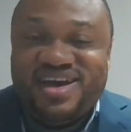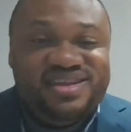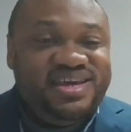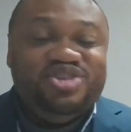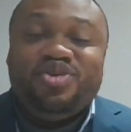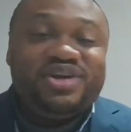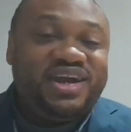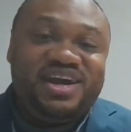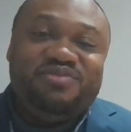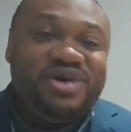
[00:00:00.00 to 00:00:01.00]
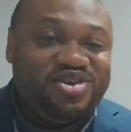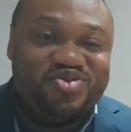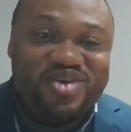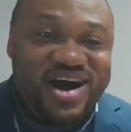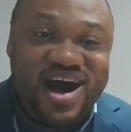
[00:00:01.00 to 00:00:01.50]
they don't care about
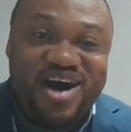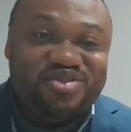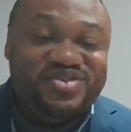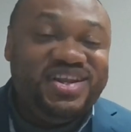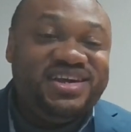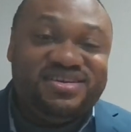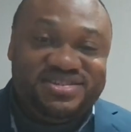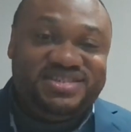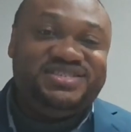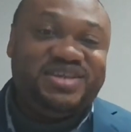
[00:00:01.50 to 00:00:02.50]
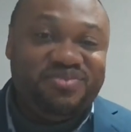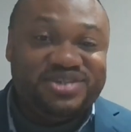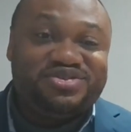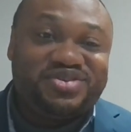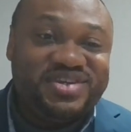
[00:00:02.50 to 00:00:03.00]
how the legal system
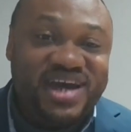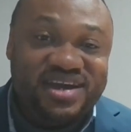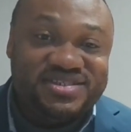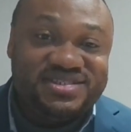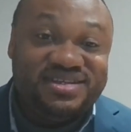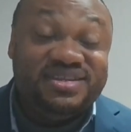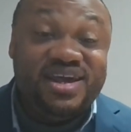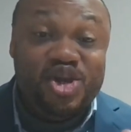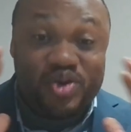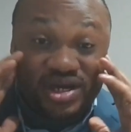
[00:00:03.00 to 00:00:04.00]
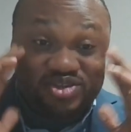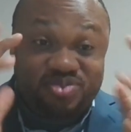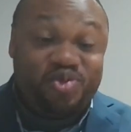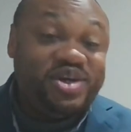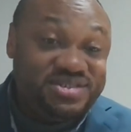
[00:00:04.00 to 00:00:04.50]
is organized. They look at the
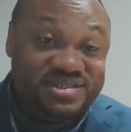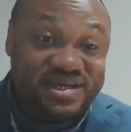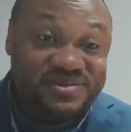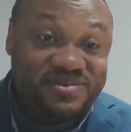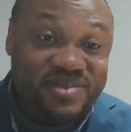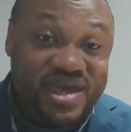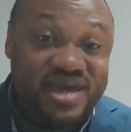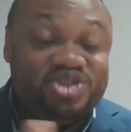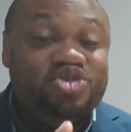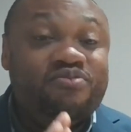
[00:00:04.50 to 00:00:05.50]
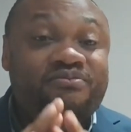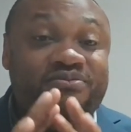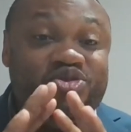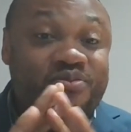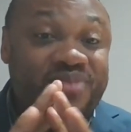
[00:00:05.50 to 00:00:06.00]
president as the
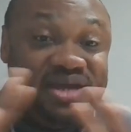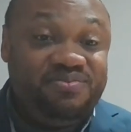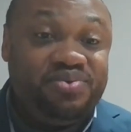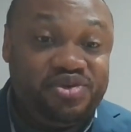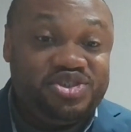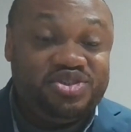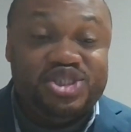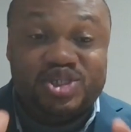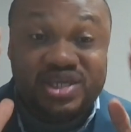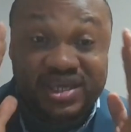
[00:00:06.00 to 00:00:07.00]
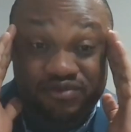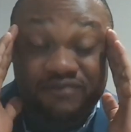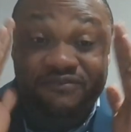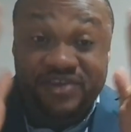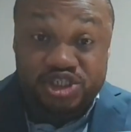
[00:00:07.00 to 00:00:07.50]
main person to give the
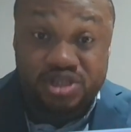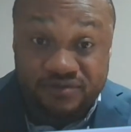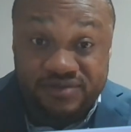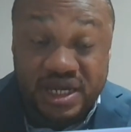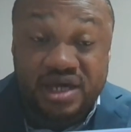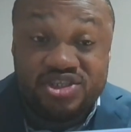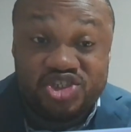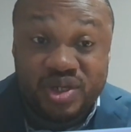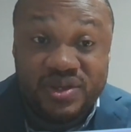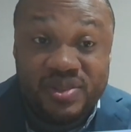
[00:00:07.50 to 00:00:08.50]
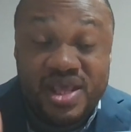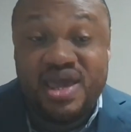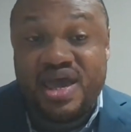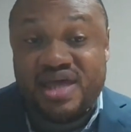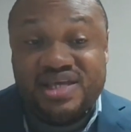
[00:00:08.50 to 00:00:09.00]
vision of the country.
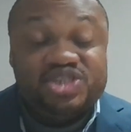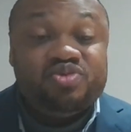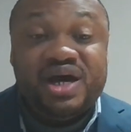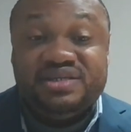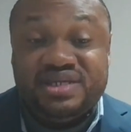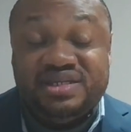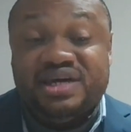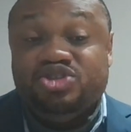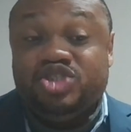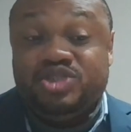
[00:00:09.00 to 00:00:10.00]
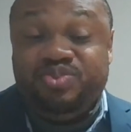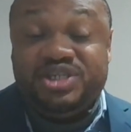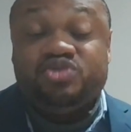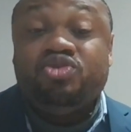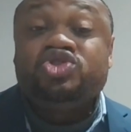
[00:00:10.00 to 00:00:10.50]
And that's why I said that the
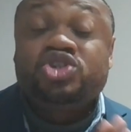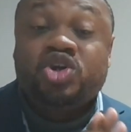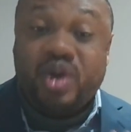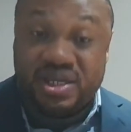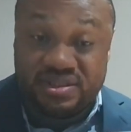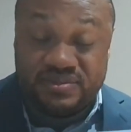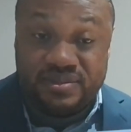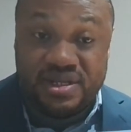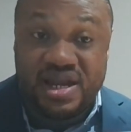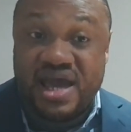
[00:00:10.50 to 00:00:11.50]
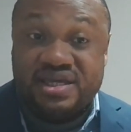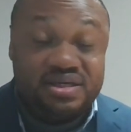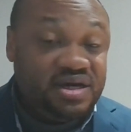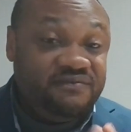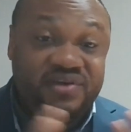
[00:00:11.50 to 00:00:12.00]
speech was great. Like
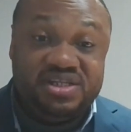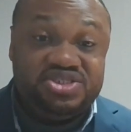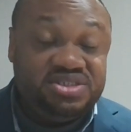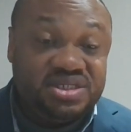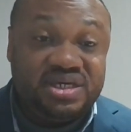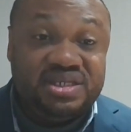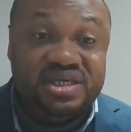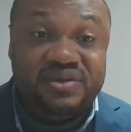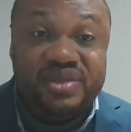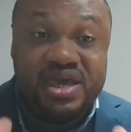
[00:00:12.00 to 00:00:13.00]
Felix Tshisekedi